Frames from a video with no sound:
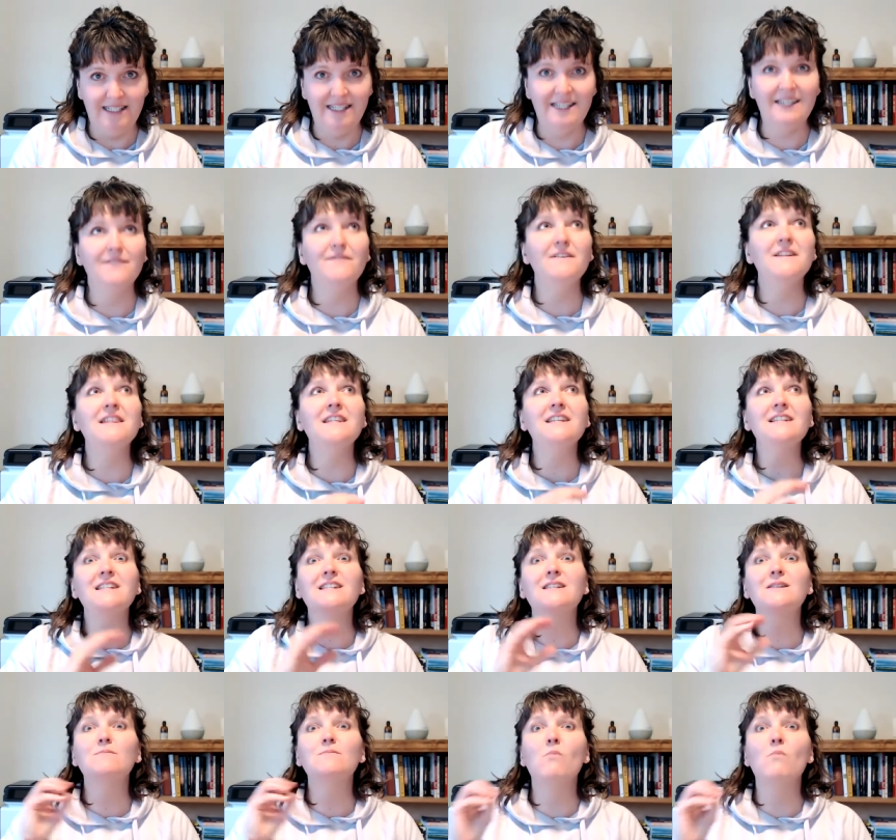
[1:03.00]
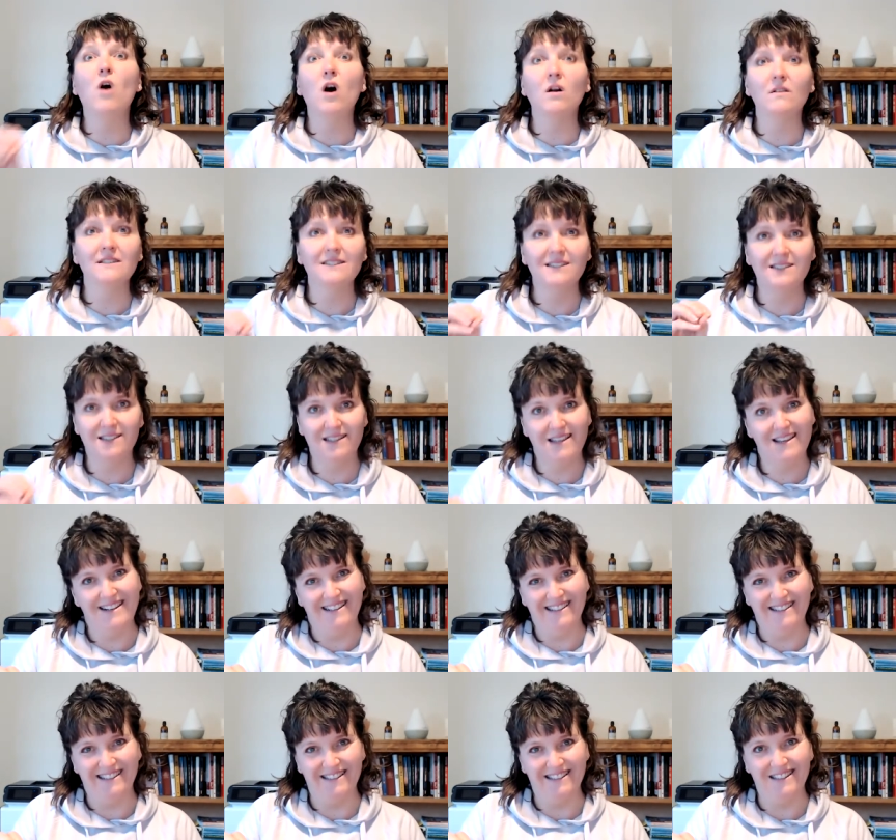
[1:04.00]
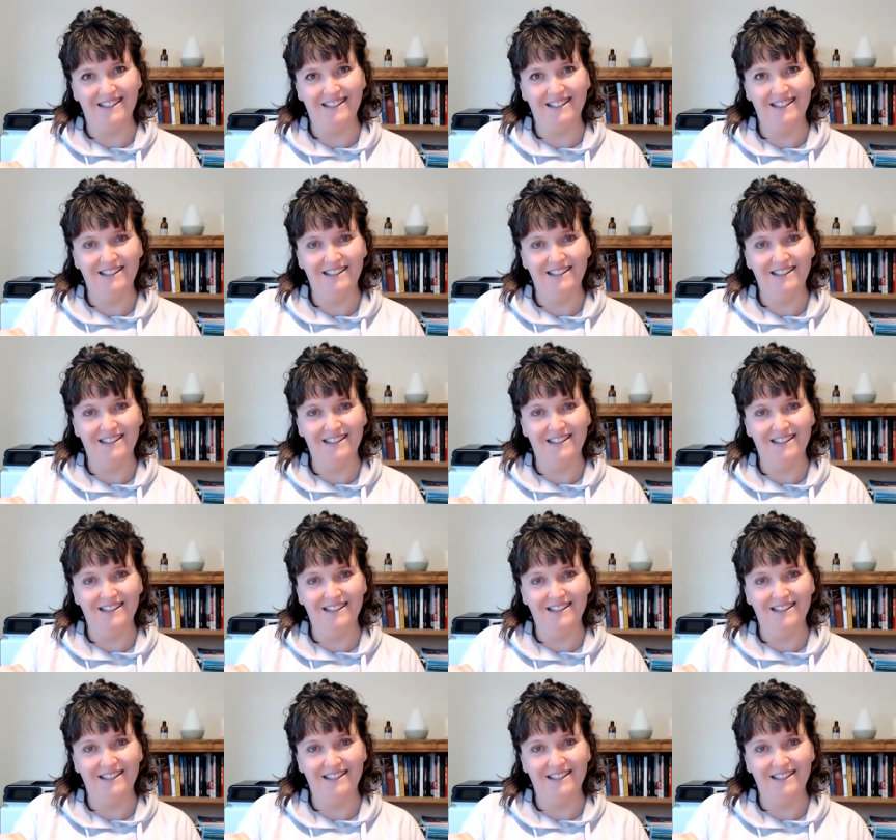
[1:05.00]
even the smallest things,